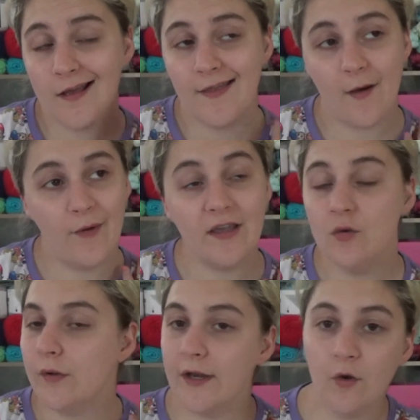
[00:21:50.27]
That way you
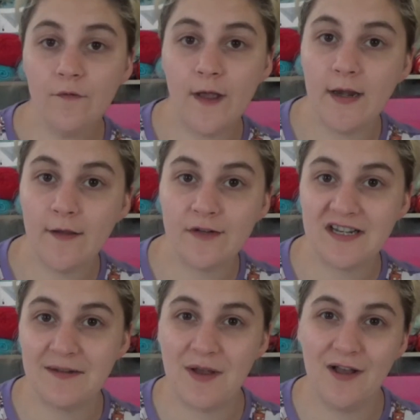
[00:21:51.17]
will get notified every
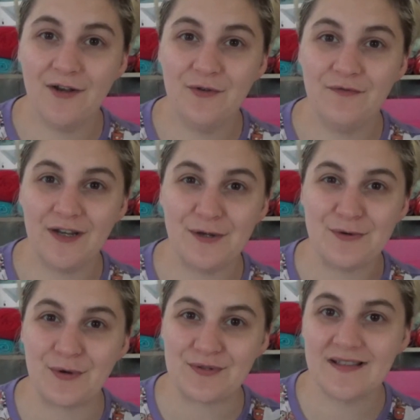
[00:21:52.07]
time a new video
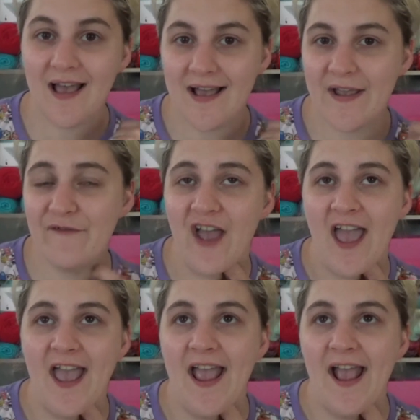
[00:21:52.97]
goes live.
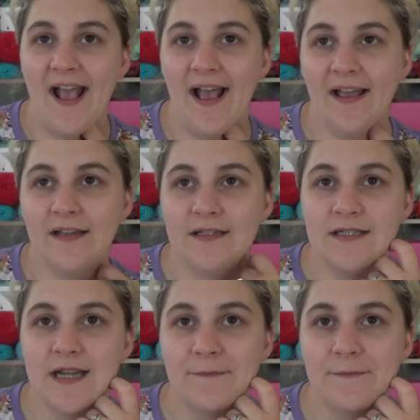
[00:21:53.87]
And